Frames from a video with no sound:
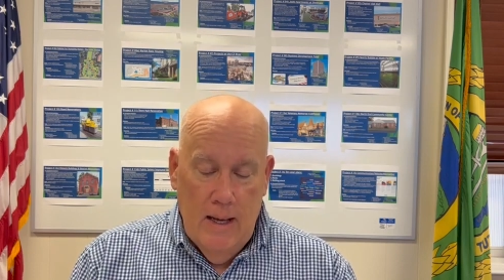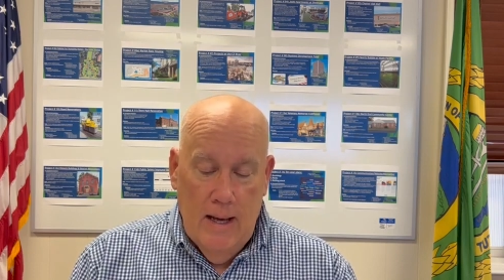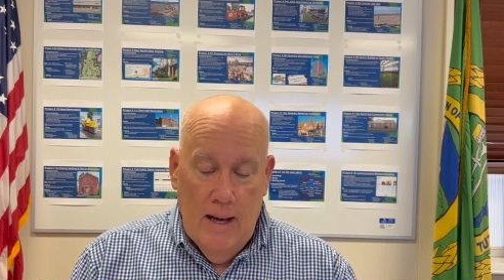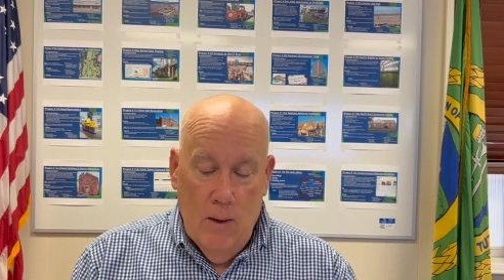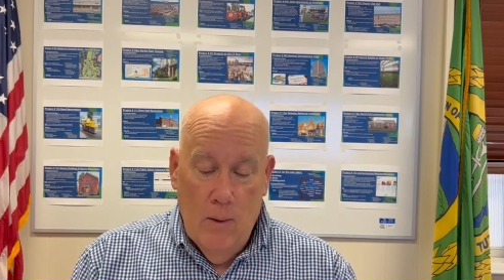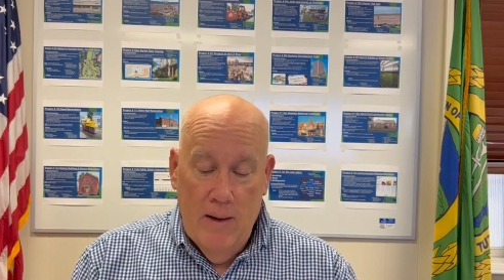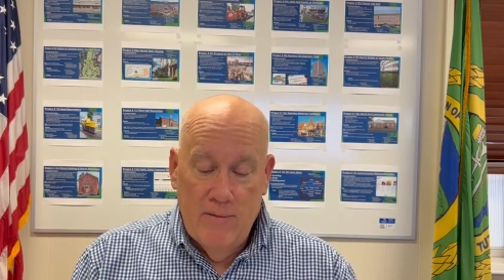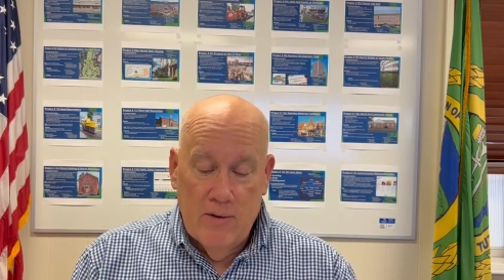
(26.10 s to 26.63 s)

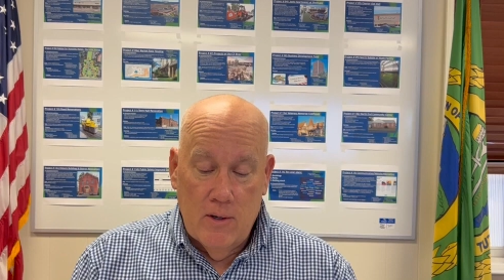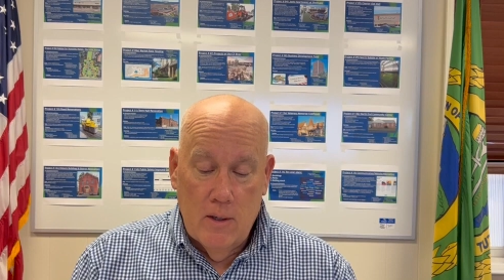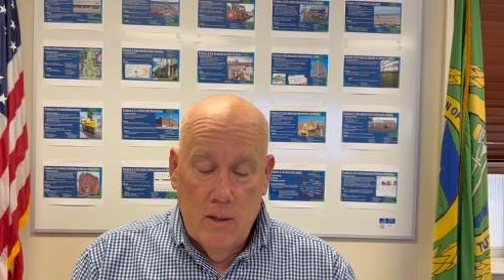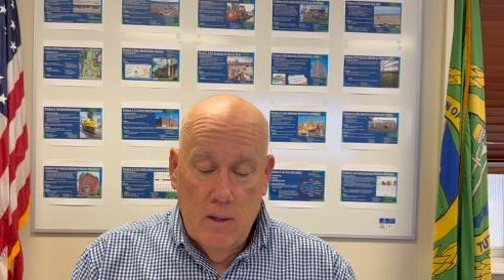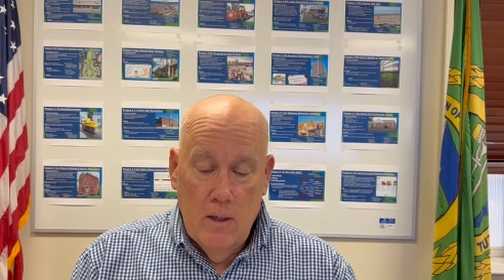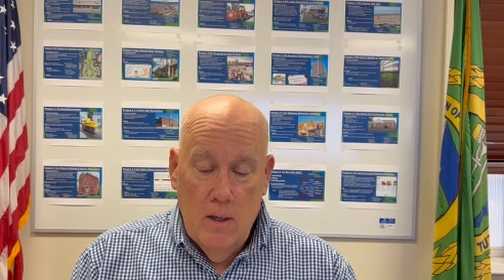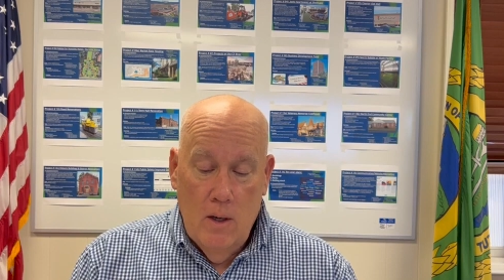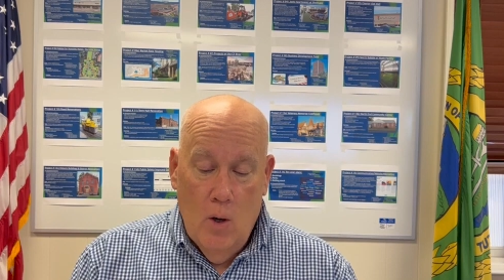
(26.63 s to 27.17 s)
However,
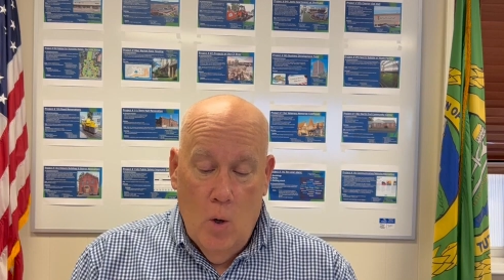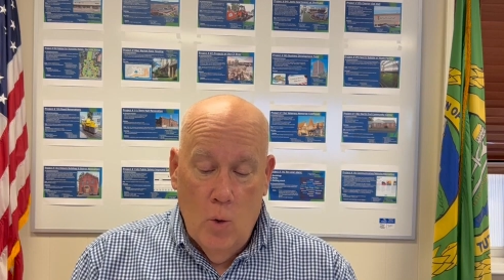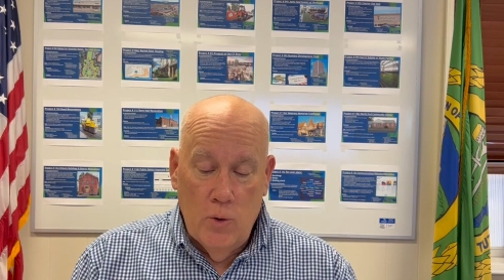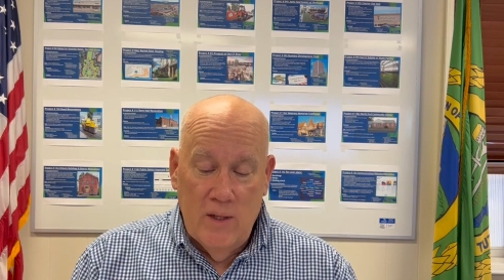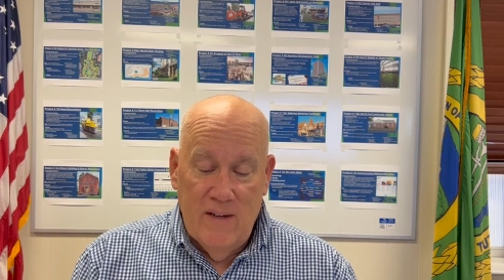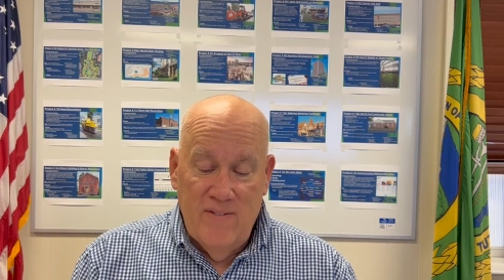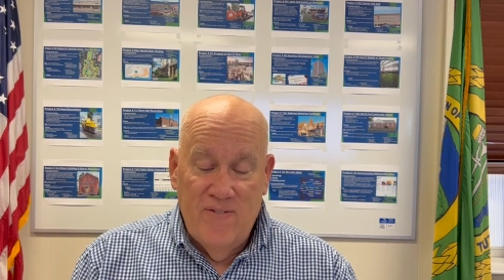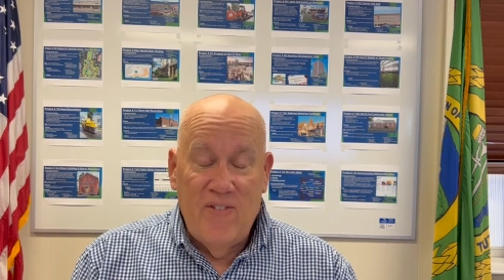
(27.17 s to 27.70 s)

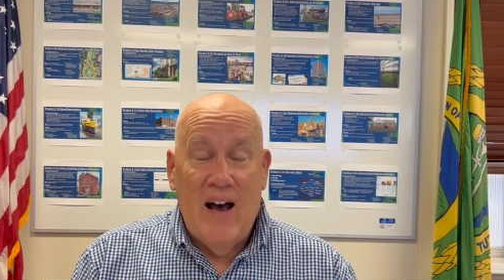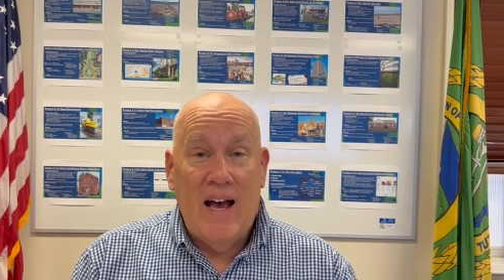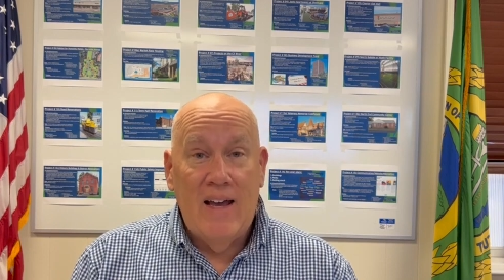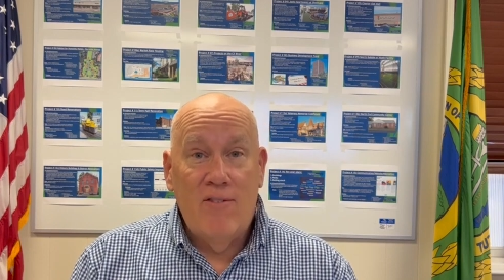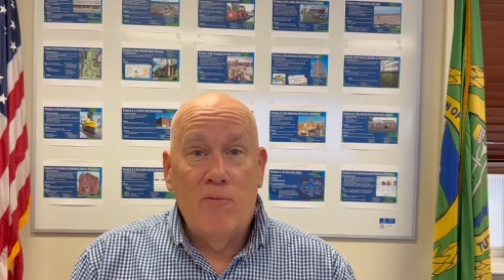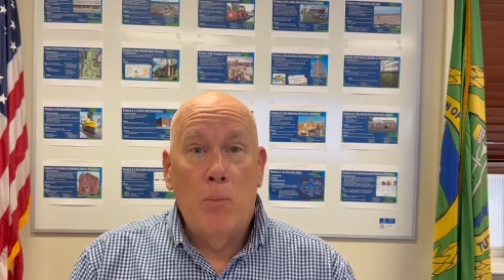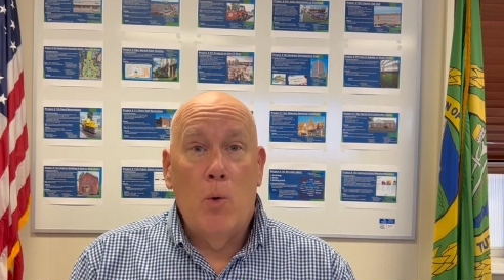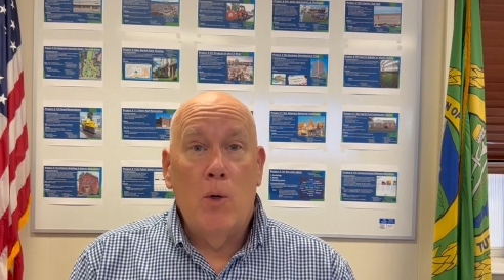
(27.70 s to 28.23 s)
only
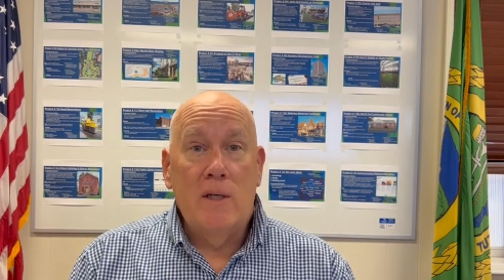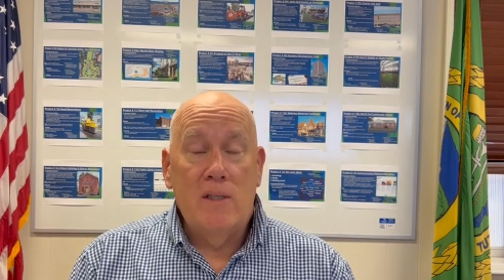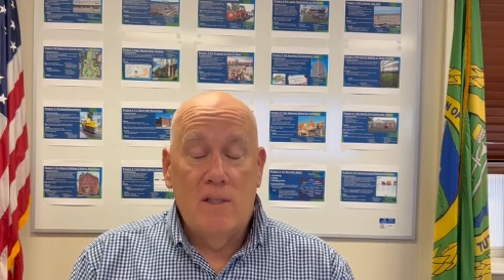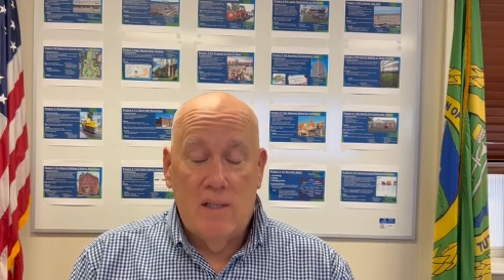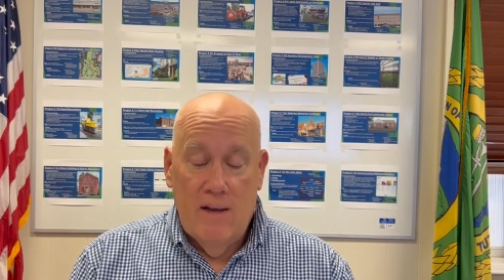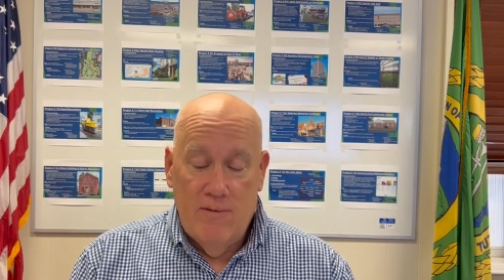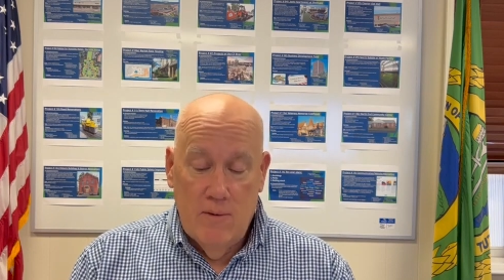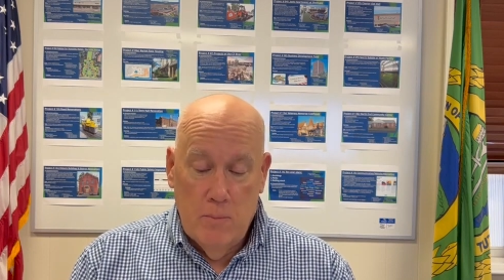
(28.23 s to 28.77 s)

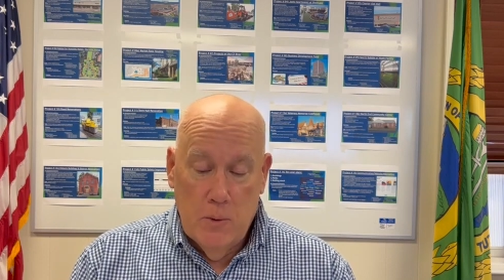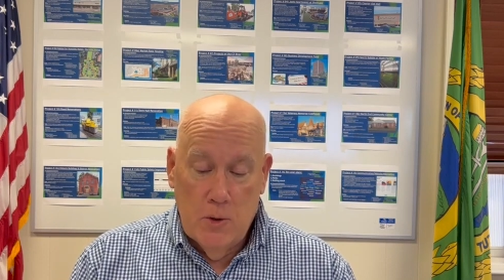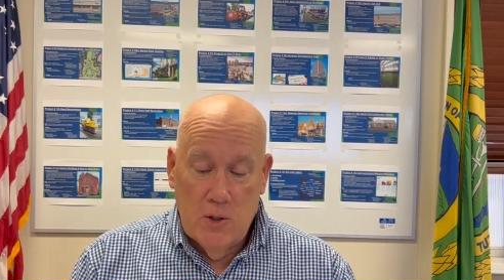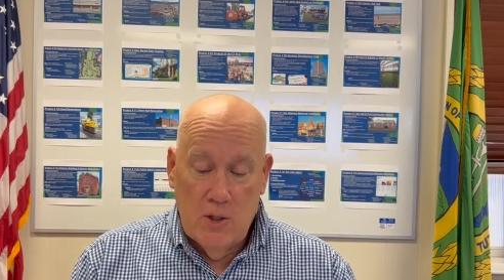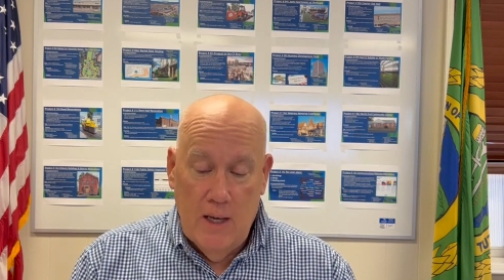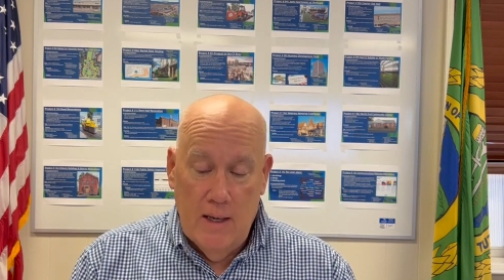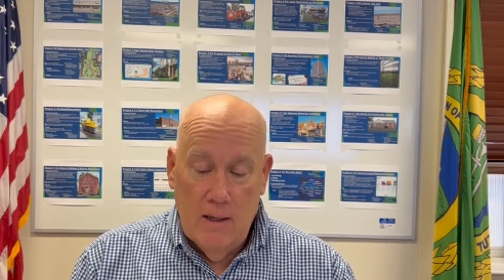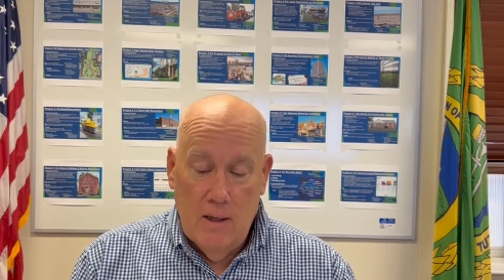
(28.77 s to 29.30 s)

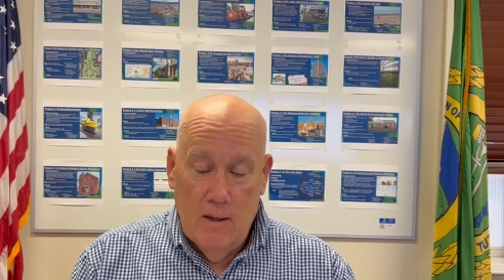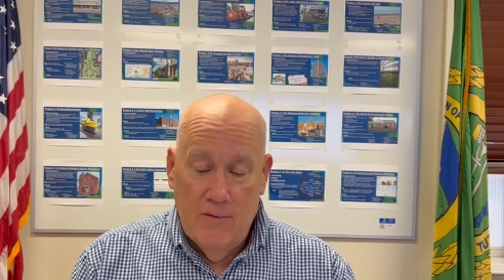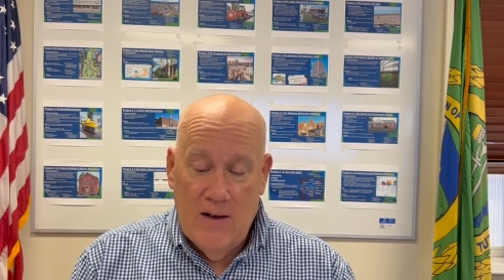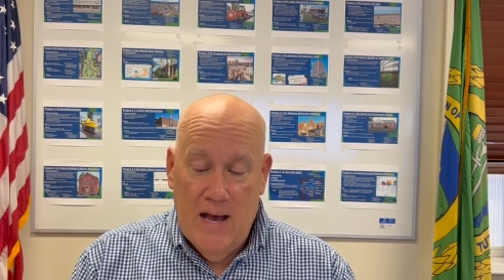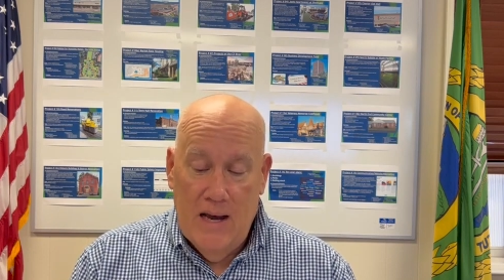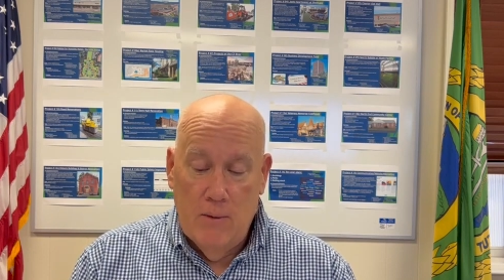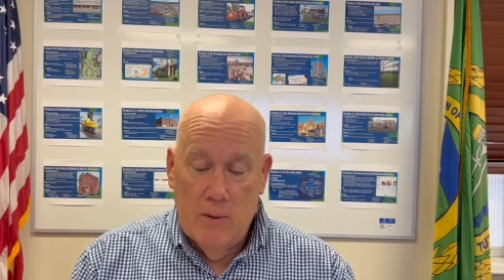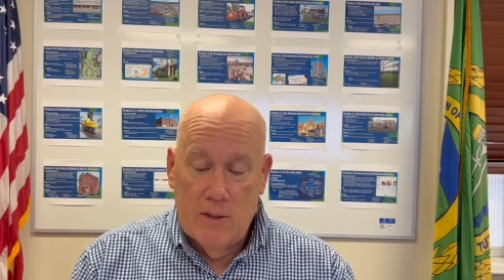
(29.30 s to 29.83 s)
5.7% of
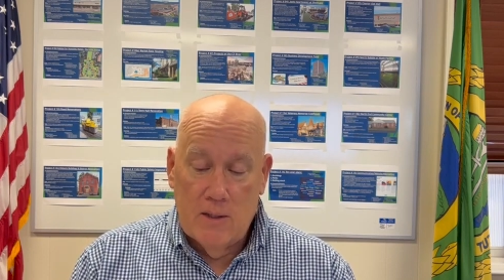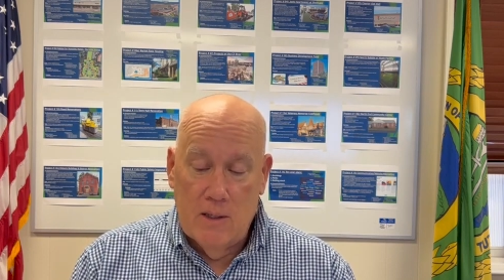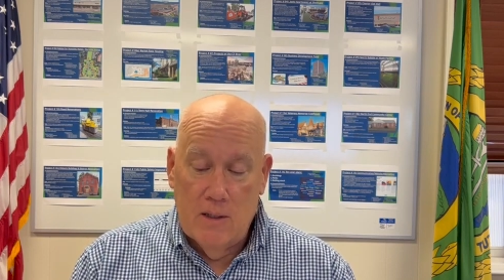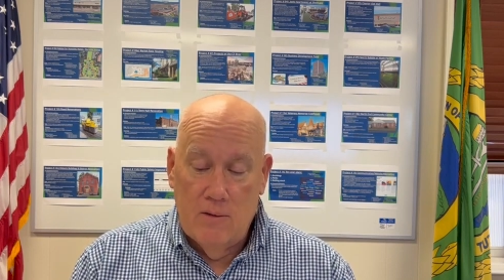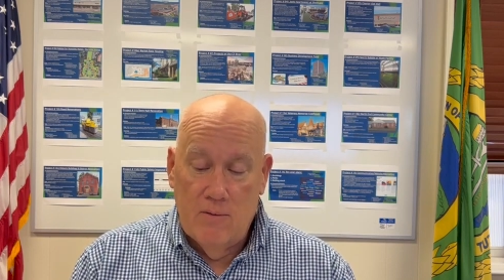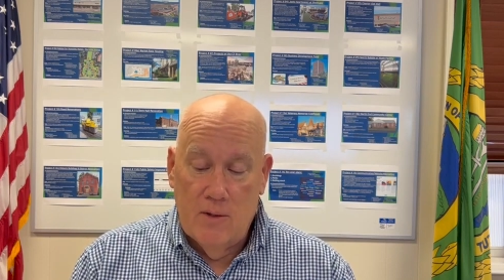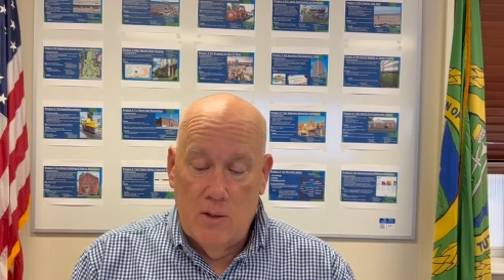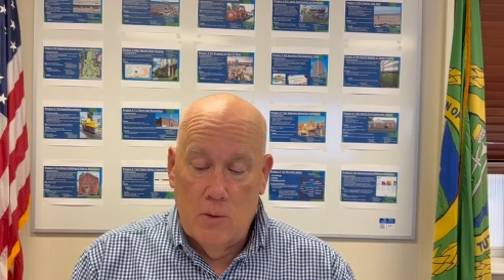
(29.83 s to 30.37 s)
high-risk
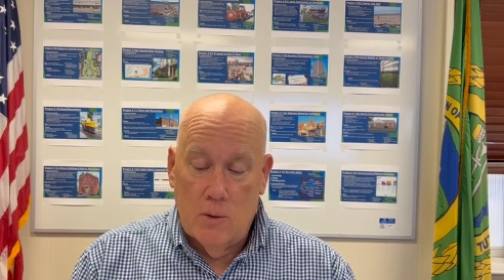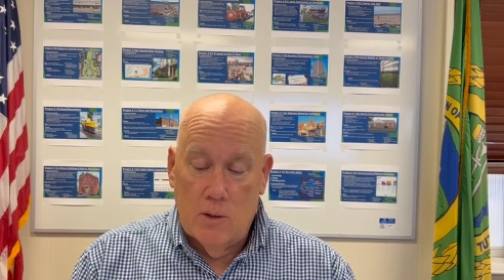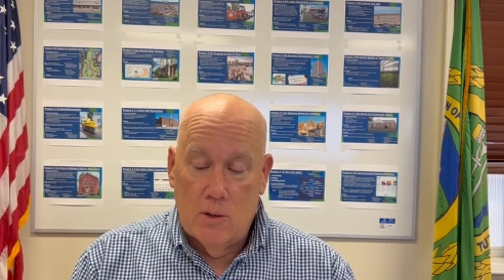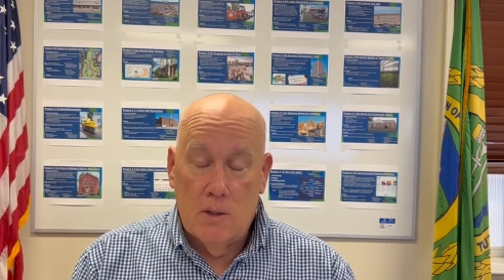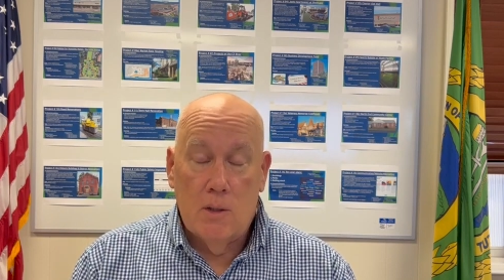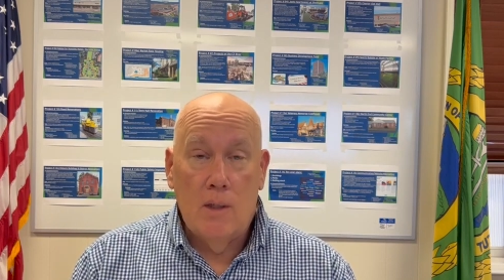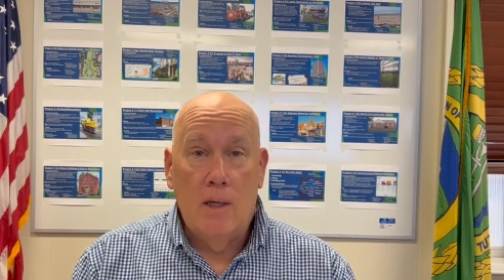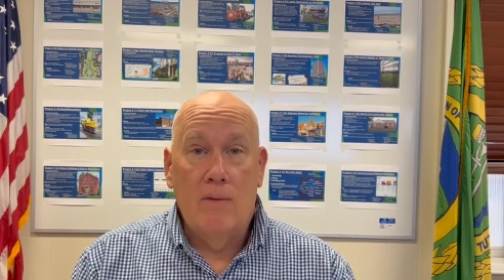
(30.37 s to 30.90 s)
individuals